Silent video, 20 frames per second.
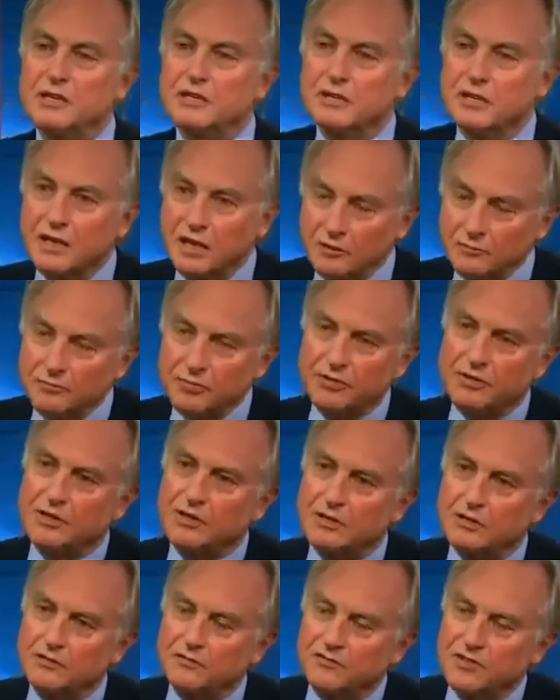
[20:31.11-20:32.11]
in the
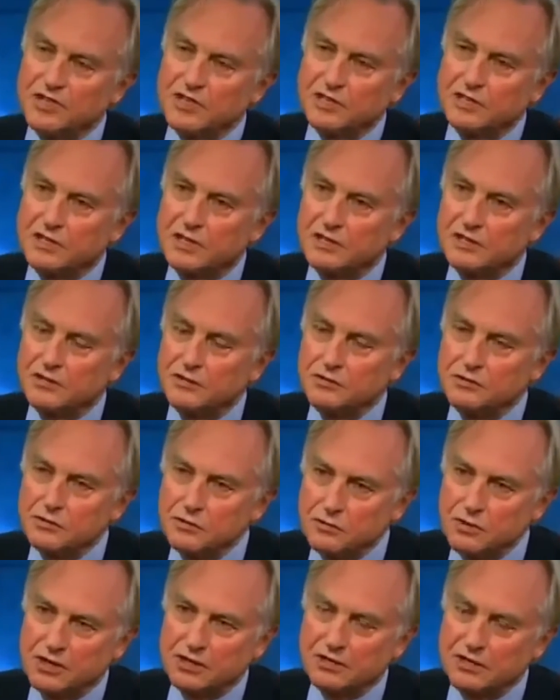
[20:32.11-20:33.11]
company of physicists who
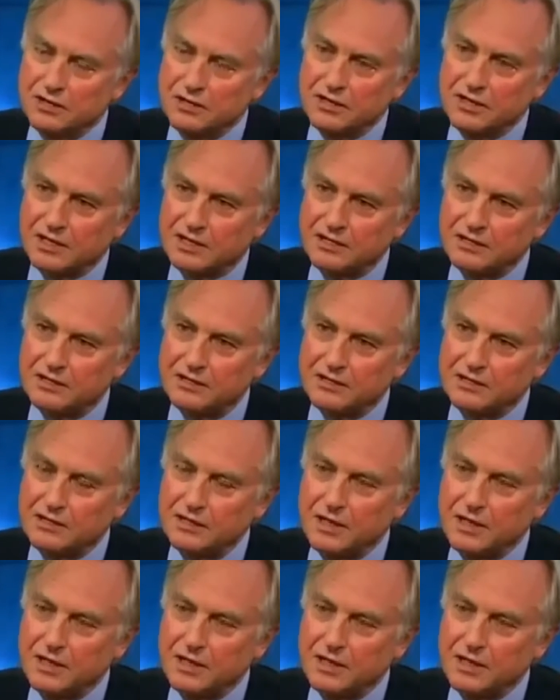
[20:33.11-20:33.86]
do understand it.